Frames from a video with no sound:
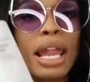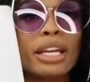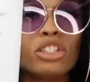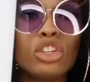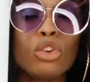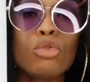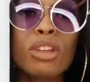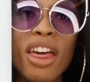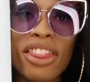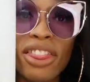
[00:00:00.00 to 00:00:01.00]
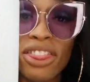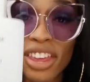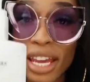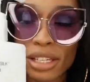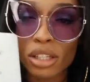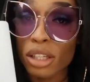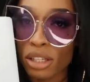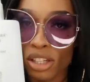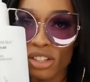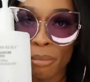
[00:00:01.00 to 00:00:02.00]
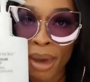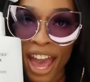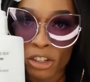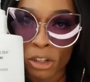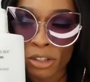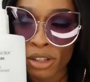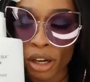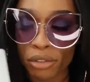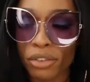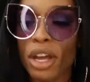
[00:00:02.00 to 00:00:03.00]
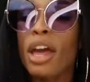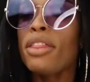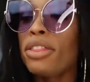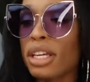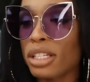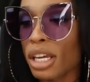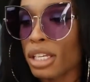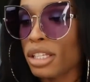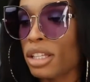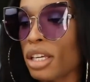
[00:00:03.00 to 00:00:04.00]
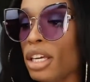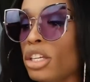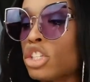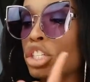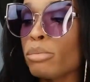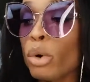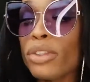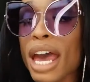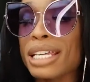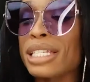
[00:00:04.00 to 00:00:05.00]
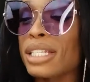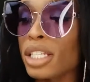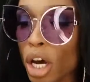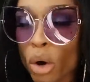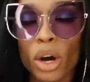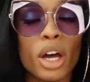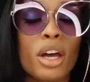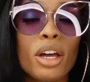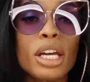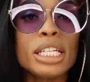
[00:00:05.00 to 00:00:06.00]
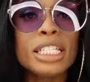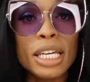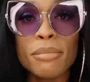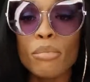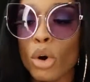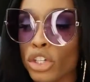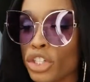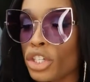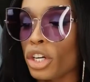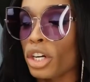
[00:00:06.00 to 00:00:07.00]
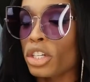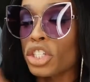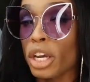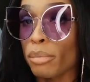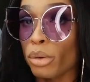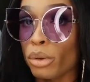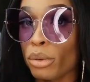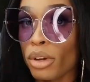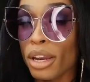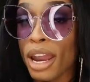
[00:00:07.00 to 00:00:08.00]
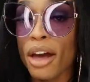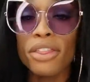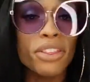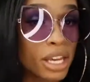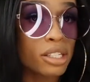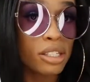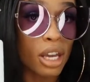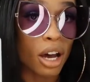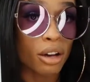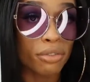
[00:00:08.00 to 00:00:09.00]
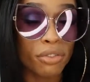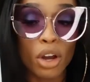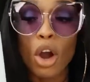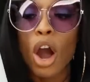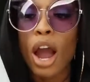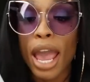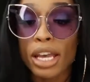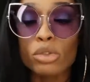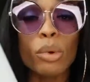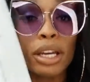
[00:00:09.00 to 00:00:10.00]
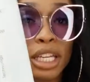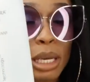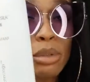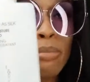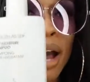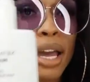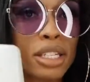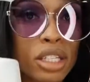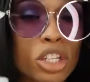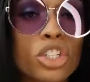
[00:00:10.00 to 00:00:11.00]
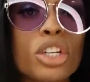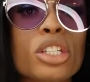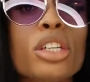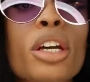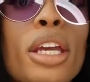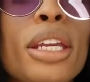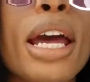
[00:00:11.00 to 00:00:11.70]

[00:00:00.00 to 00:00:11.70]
I like to use this. This is the magic stuff. This is the Smooth as Silk Deep Moisture Shampoo. Now this stuff is what keeps my extensions looking